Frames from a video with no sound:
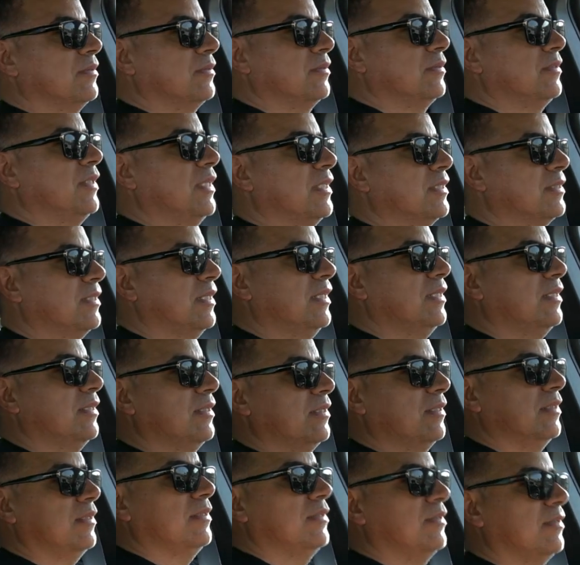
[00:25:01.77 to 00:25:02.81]
That's it.
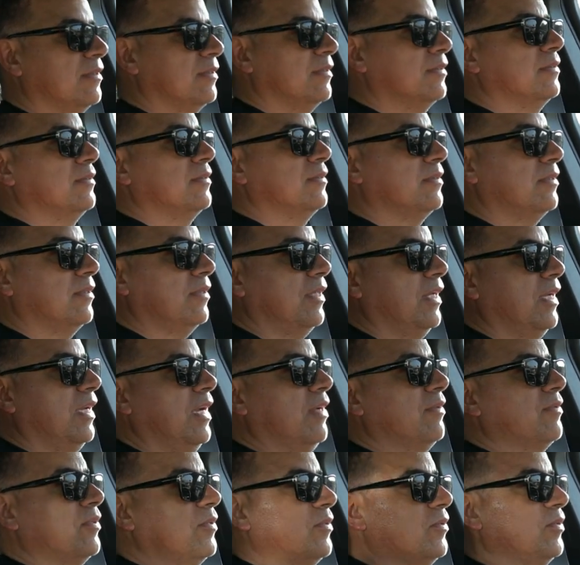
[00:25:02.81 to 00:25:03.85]
All I
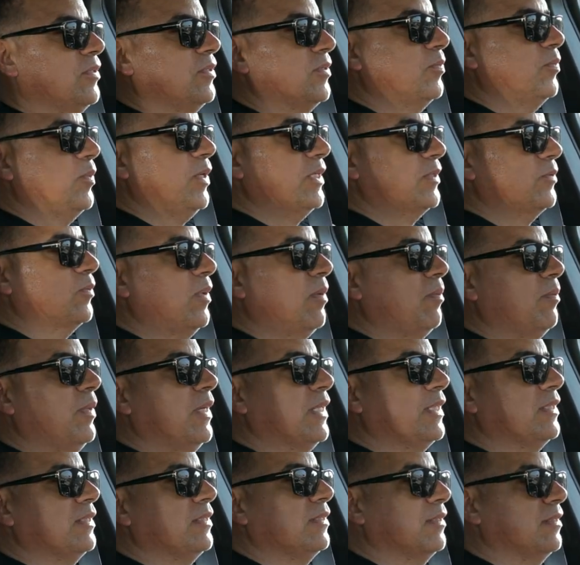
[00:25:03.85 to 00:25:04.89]
had to do is press one
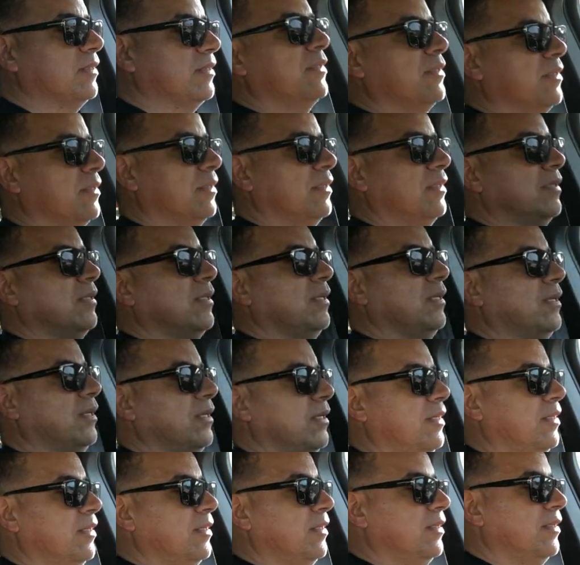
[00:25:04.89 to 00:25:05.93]
button, and
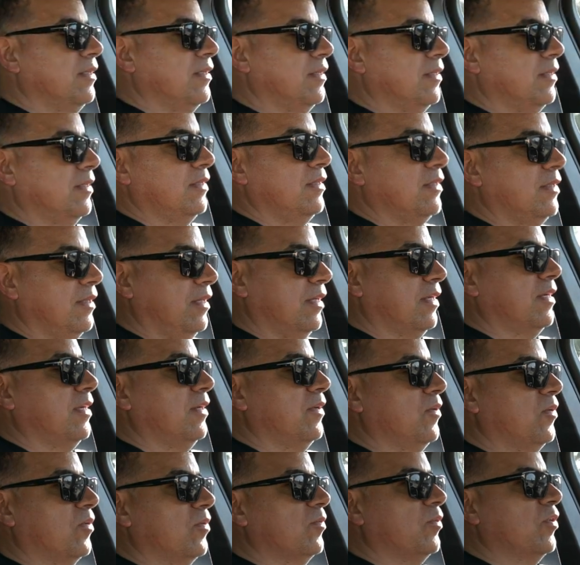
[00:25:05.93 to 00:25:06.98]
then like a
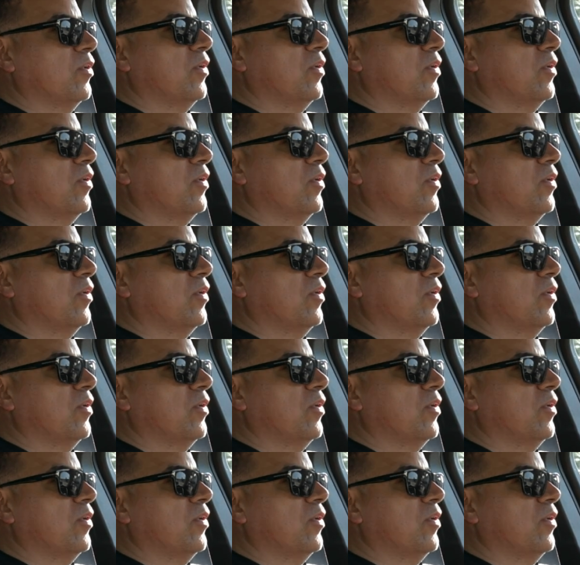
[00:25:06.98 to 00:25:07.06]
normal